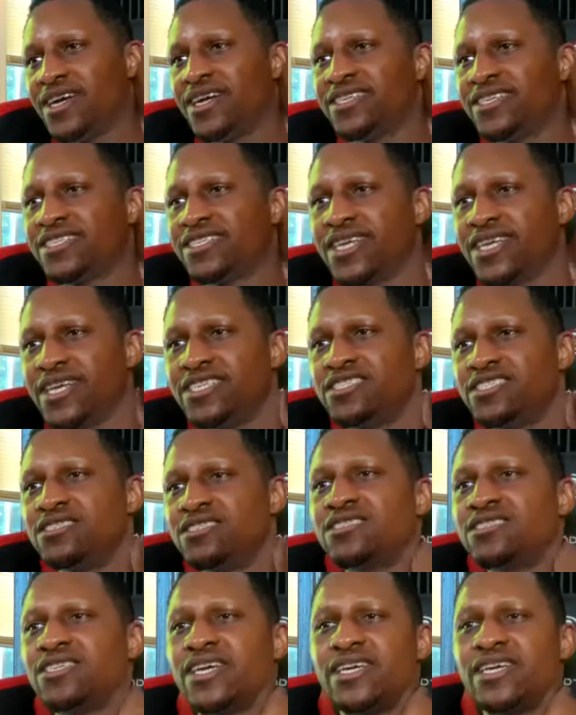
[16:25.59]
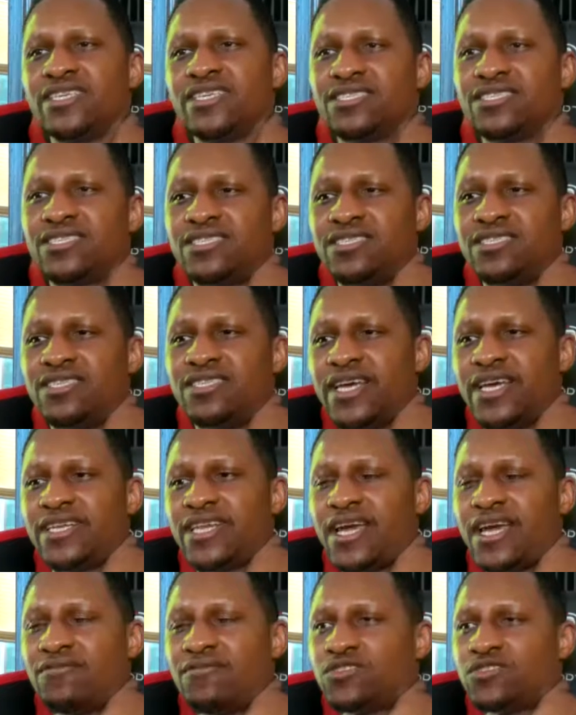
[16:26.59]
stages, and then
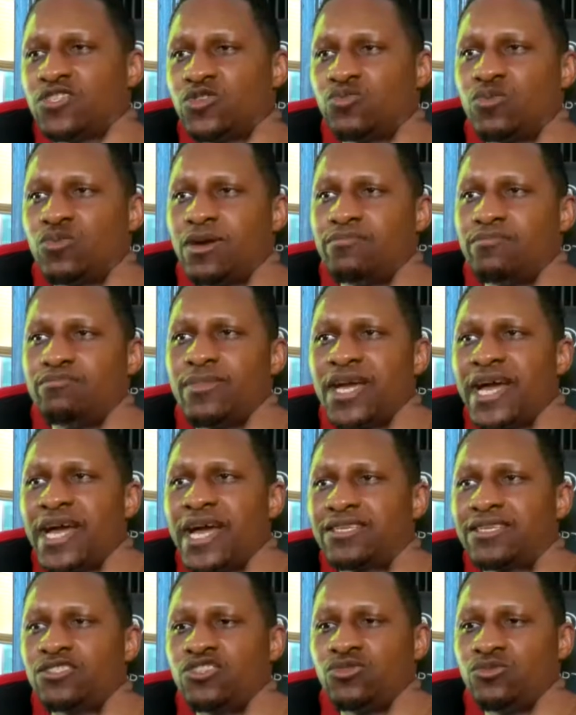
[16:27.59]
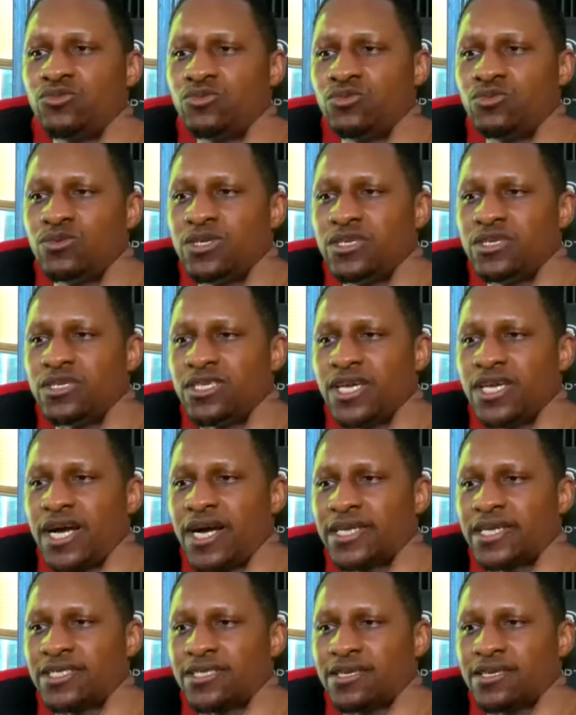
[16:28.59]
they have to swim back to the
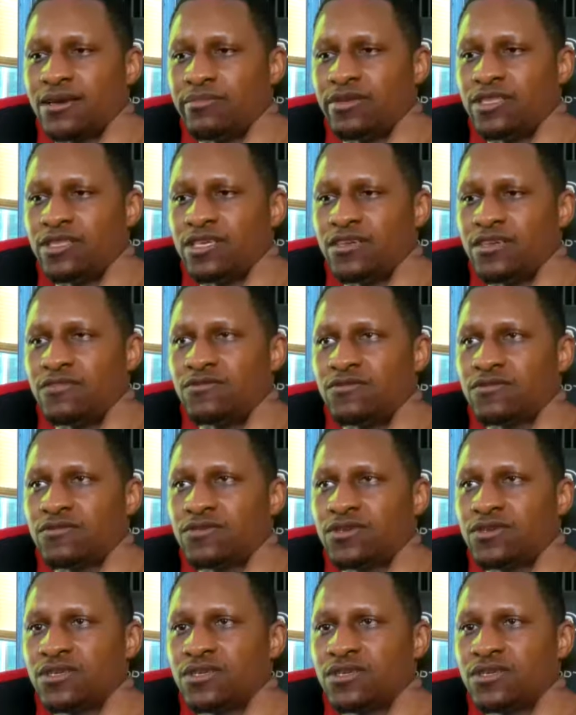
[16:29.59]
yacht, I believe,